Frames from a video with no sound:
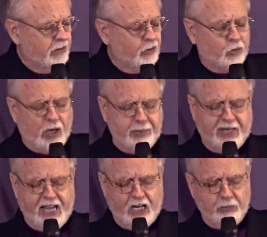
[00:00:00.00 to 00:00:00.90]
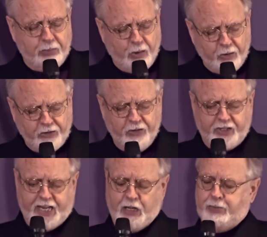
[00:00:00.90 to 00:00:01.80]
So I began a personal
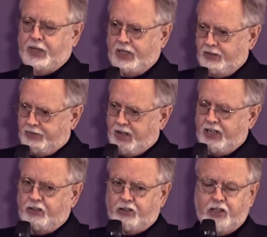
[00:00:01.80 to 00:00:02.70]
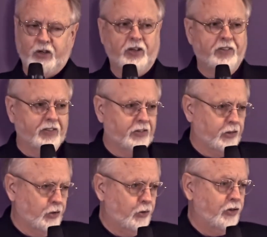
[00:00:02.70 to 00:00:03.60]
campaign to find a security
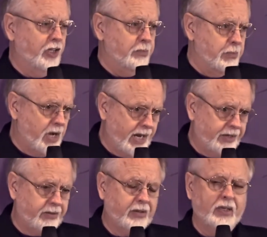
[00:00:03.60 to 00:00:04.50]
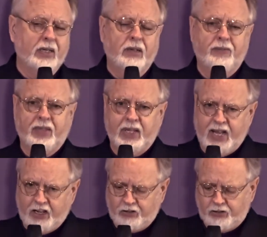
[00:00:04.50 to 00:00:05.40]
solution that might
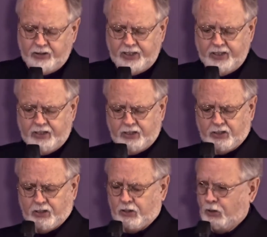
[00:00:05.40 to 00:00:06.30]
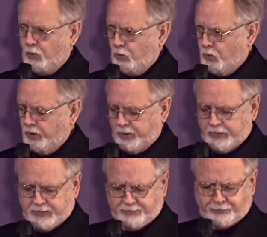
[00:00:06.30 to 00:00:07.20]
actually
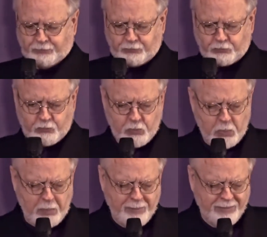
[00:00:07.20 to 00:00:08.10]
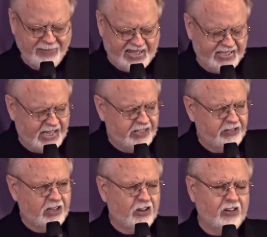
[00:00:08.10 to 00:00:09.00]
work. And I
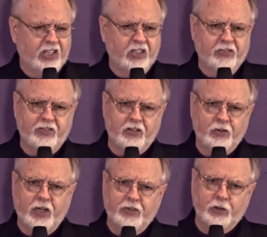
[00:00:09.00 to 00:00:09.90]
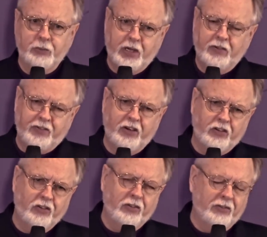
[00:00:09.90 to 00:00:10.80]
diligently, fished around for a better
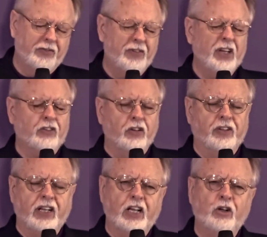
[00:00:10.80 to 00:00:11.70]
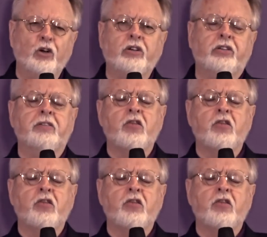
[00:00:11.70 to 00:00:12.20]
fix until I hooked